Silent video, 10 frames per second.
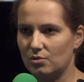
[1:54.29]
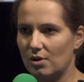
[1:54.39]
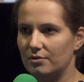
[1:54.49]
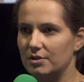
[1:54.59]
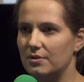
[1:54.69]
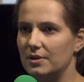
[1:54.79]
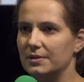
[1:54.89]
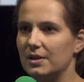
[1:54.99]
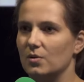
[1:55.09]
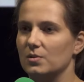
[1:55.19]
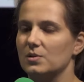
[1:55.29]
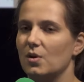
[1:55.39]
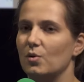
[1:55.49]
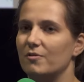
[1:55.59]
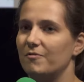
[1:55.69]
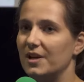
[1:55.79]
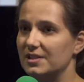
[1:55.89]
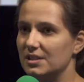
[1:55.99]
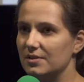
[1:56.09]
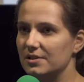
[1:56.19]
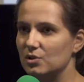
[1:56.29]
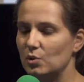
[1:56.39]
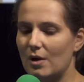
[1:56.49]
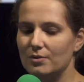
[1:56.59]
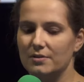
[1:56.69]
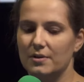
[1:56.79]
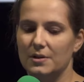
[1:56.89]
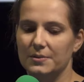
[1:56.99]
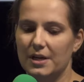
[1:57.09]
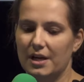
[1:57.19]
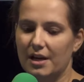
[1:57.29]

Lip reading: throughout the world and also festivals throughout the world,